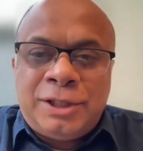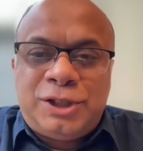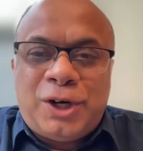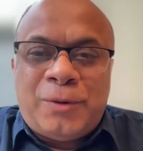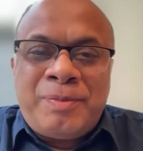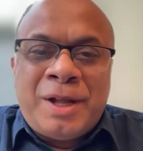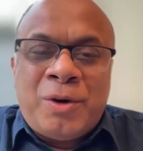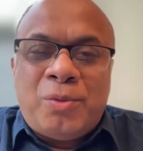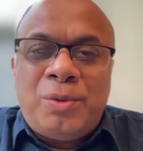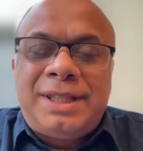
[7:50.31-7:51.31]
So
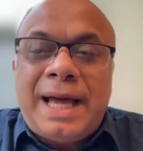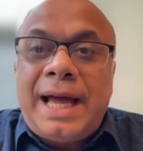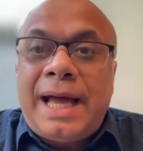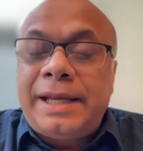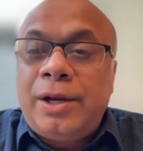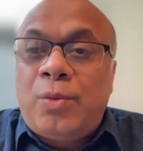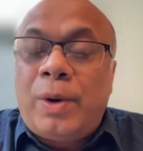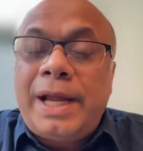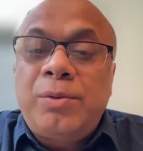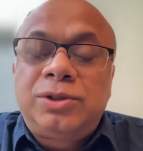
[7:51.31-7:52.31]
with that,
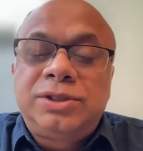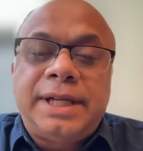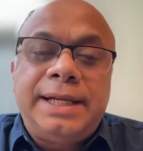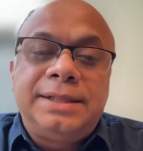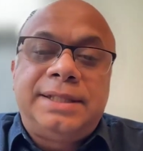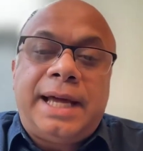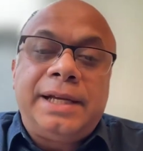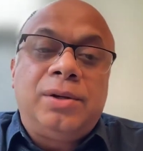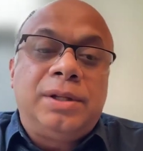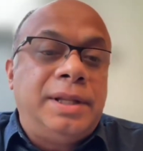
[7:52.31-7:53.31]
what I want to say is that,
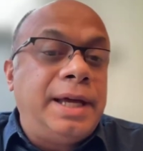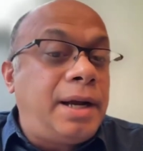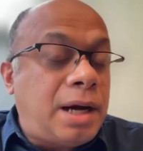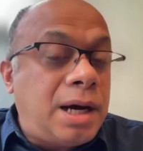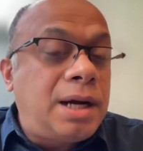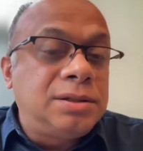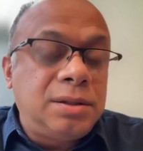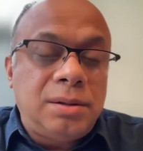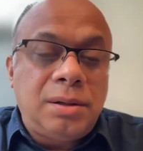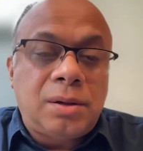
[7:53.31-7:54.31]
there are
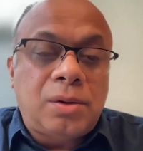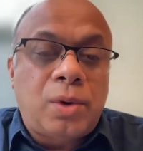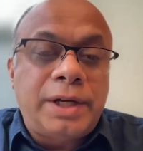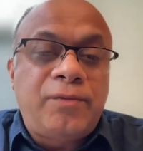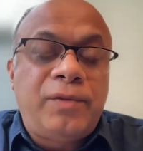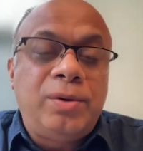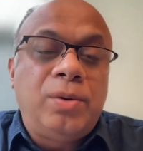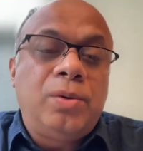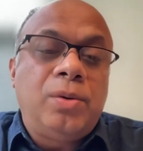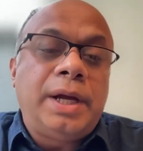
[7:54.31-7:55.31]
quite a
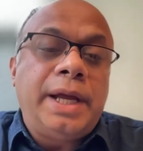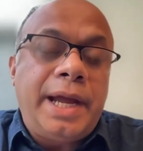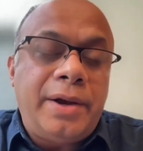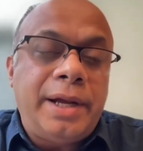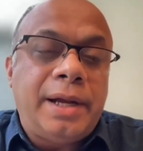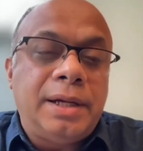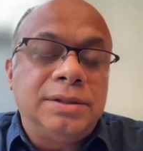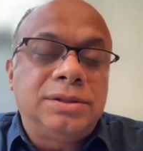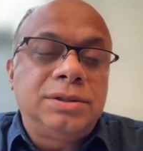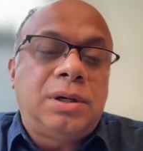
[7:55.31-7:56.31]
few
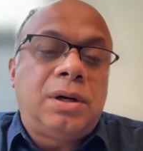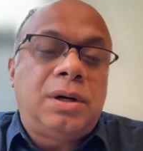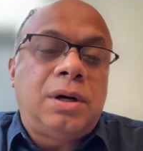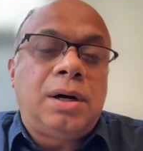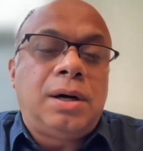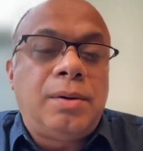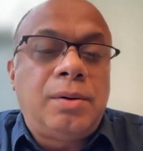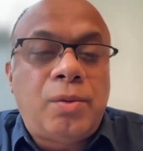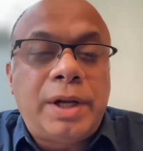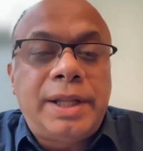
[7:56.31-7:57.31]
areas
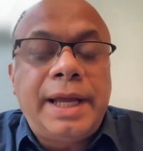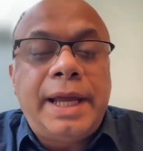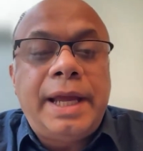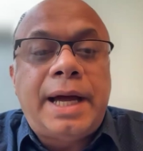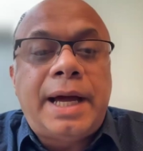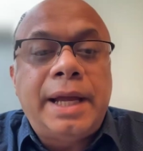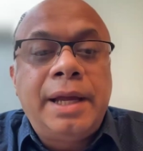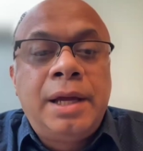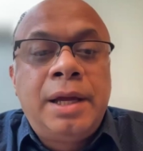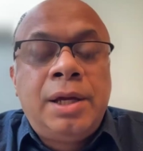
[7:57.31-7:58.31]
where the AI
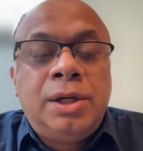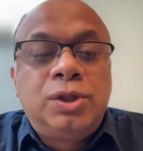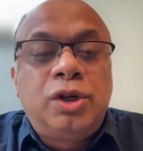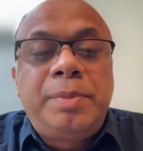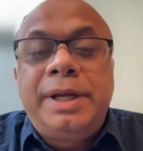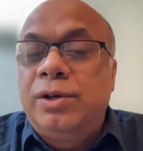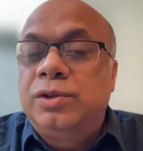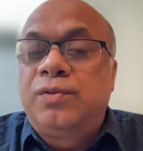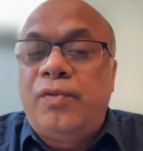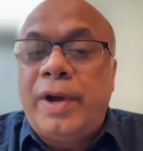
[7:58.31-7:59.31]
should be
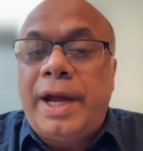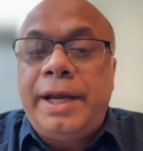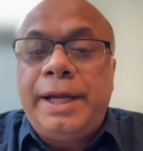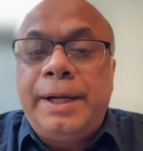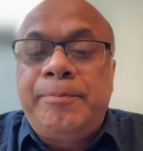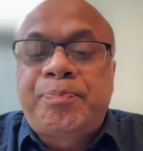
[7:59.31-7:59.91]
used very